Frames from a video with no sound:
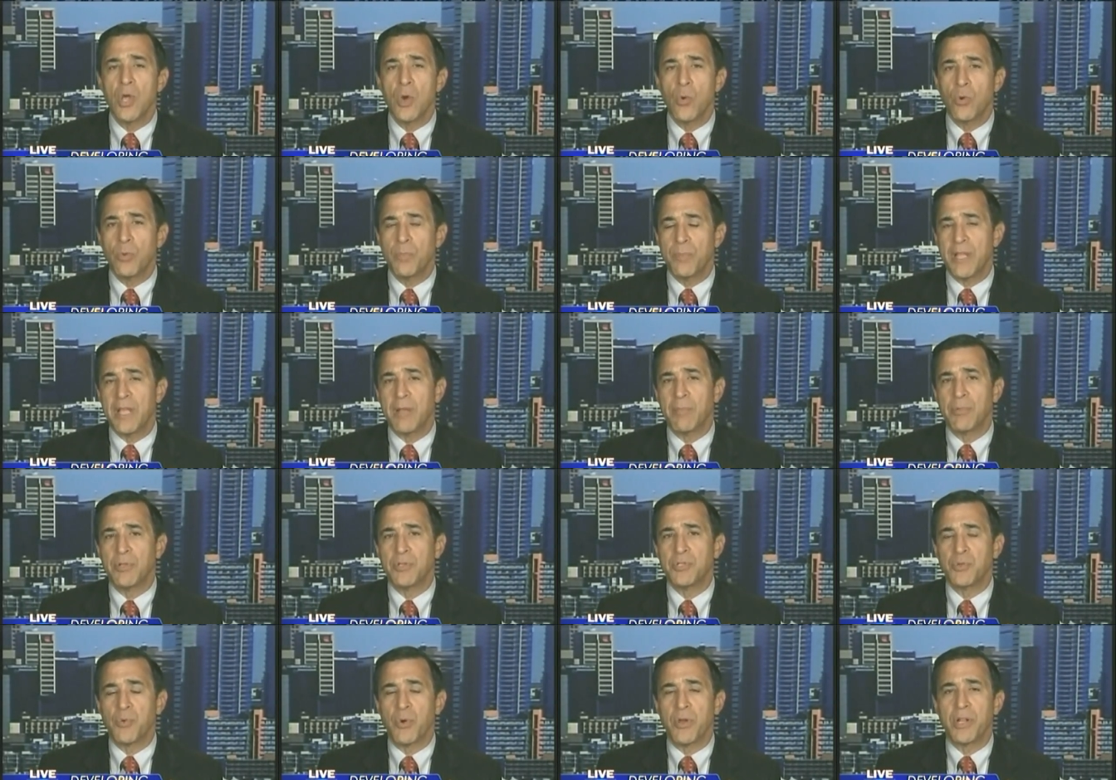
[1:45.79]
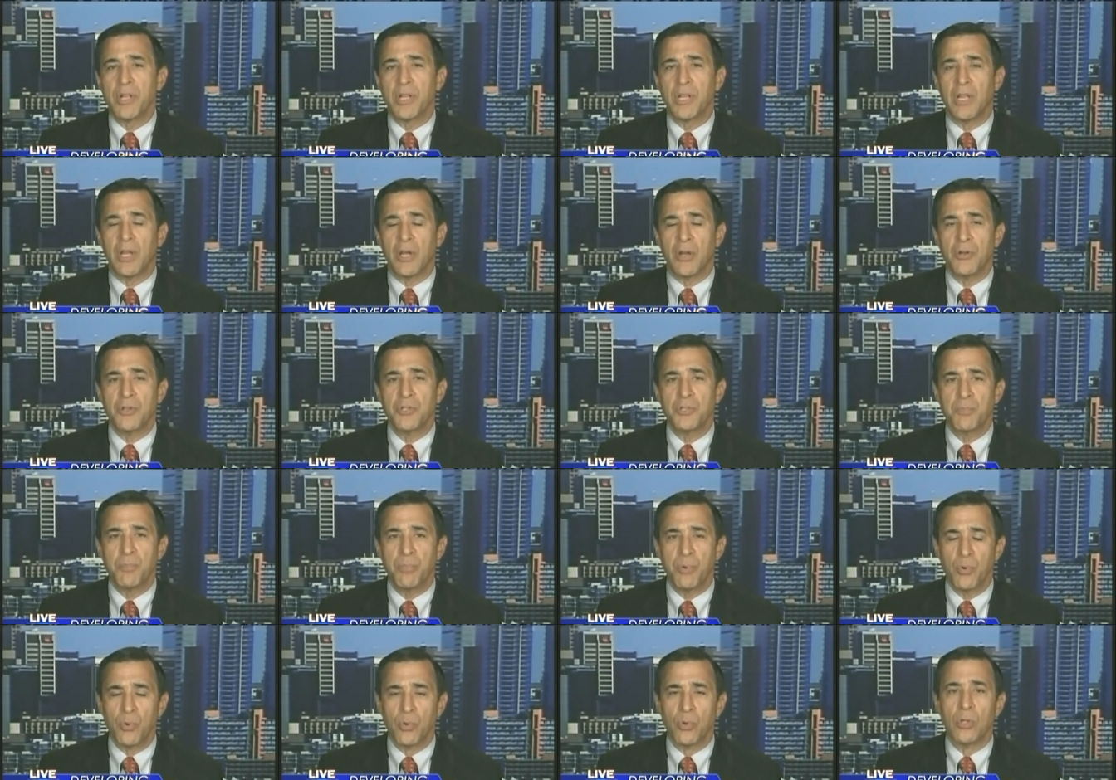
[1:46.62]
would be able to join a large
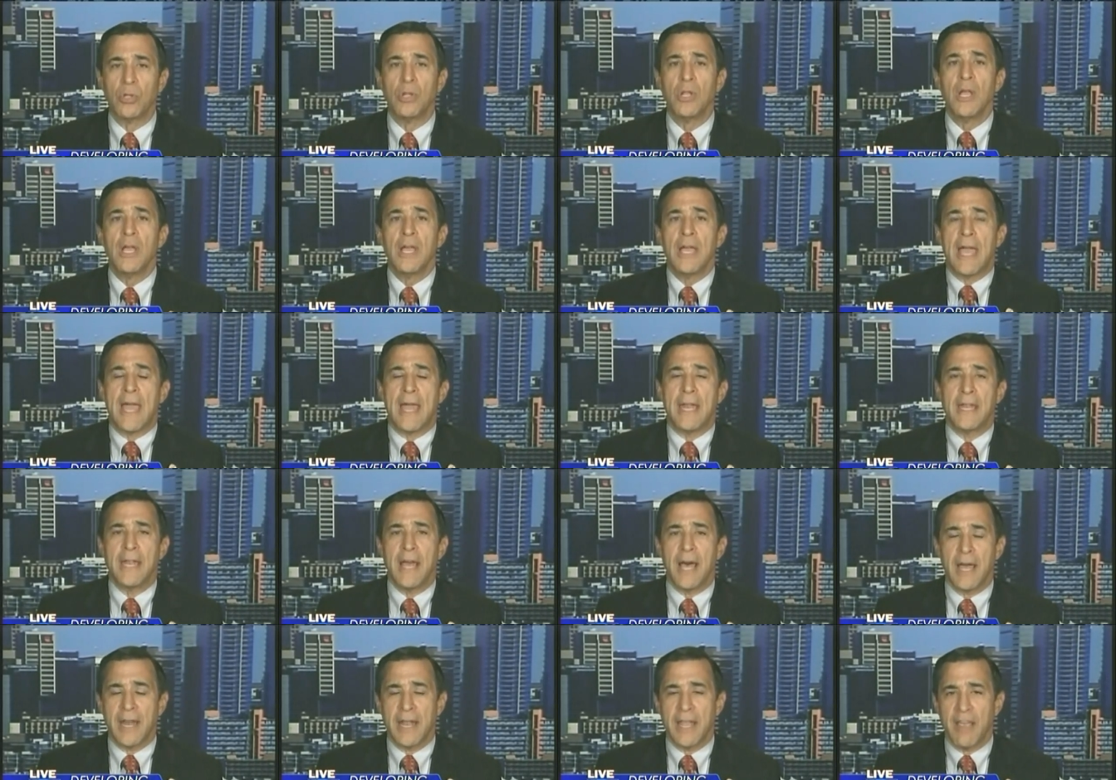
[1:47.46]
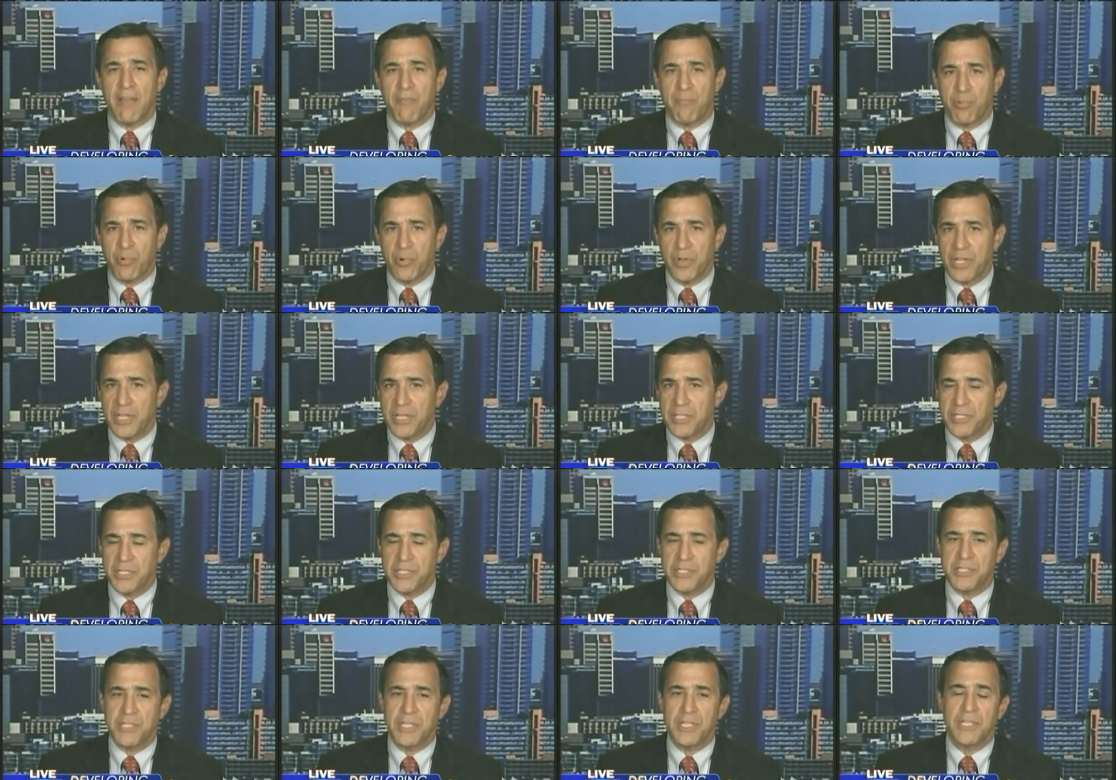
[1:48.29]
pool and not have
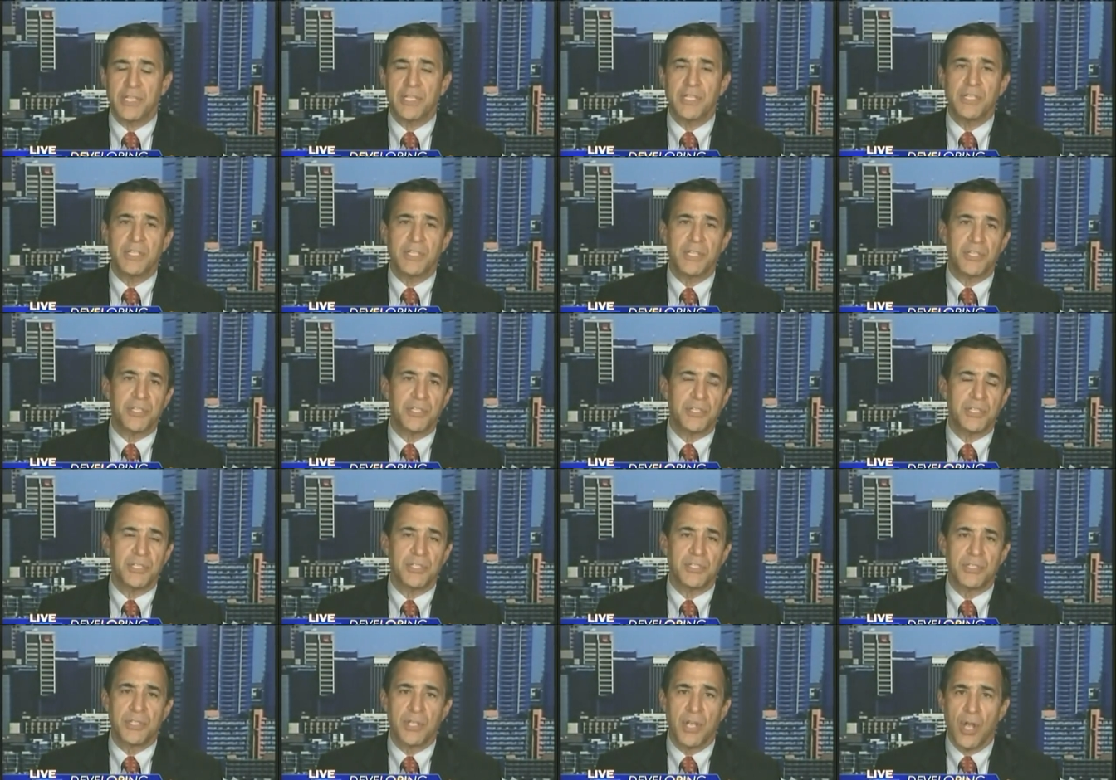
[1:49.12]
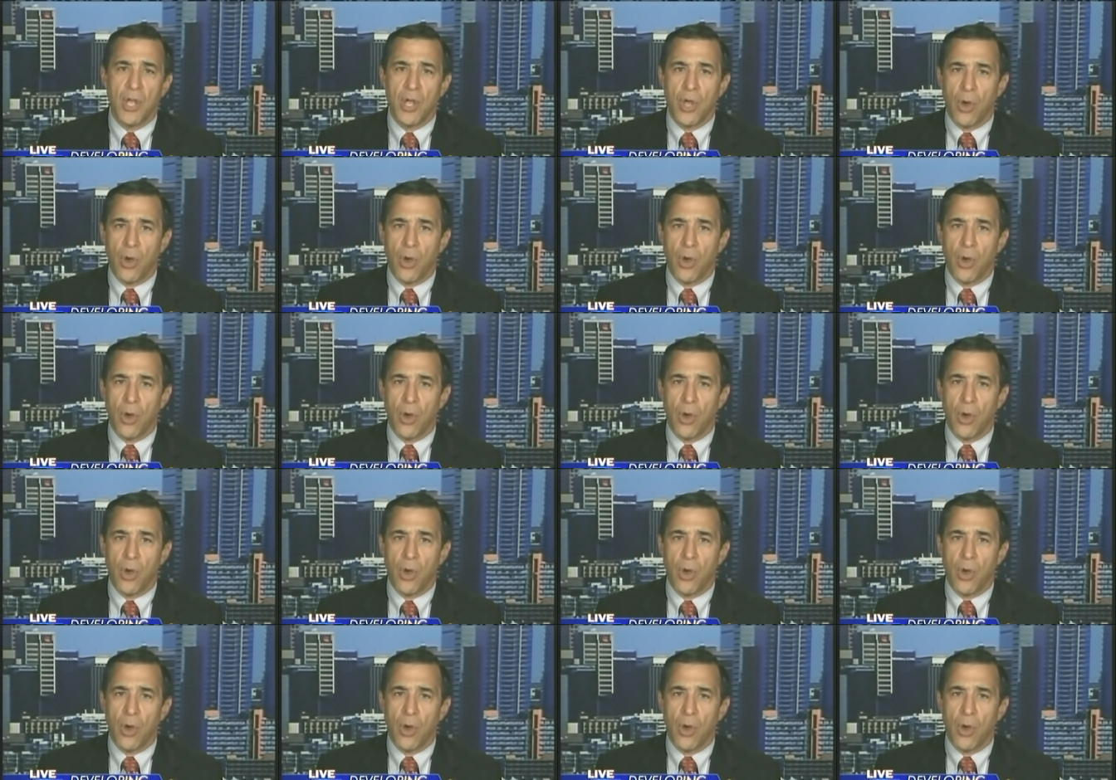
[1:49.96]
pre-existing conditions